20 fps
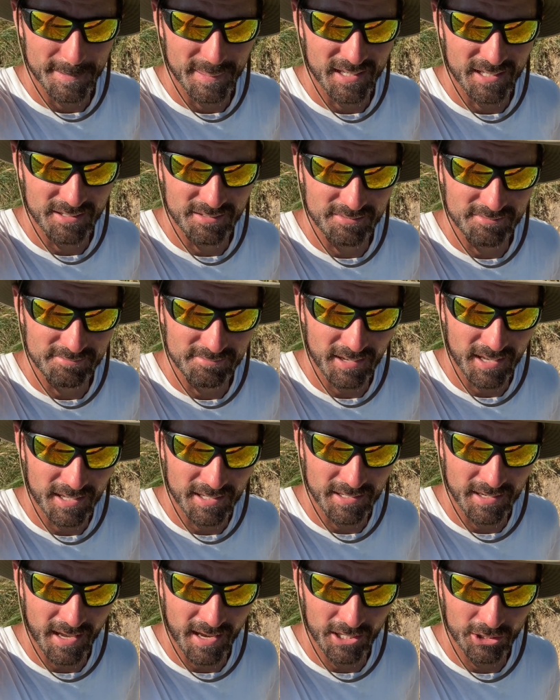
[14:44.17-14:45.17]
and,
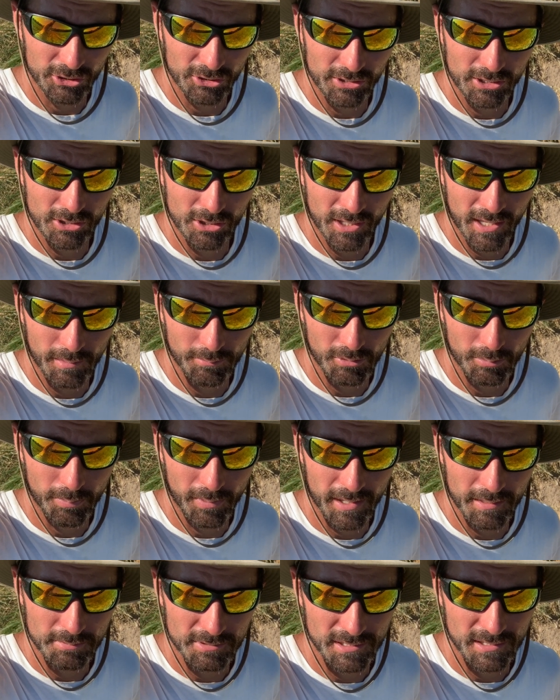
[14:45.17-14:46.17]
and actually clamp the pipe